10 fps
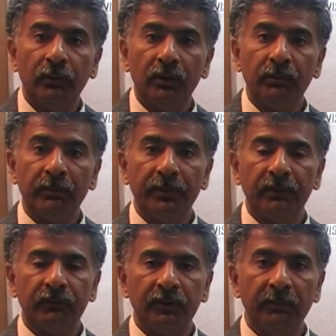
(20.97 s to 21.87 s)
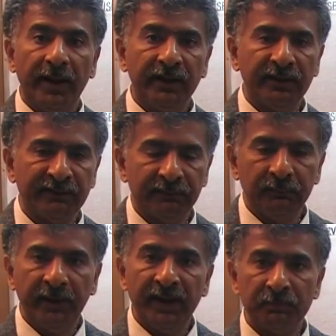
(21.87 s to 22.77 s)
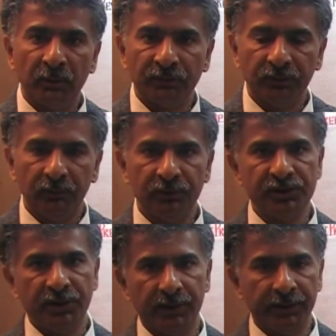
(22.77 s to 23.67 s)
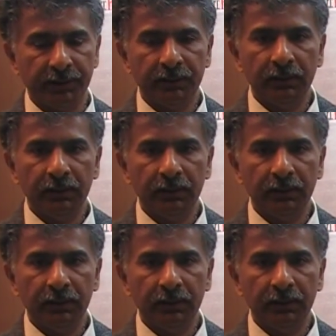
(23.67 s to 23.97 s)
want to prepare for the math portion of the GRE.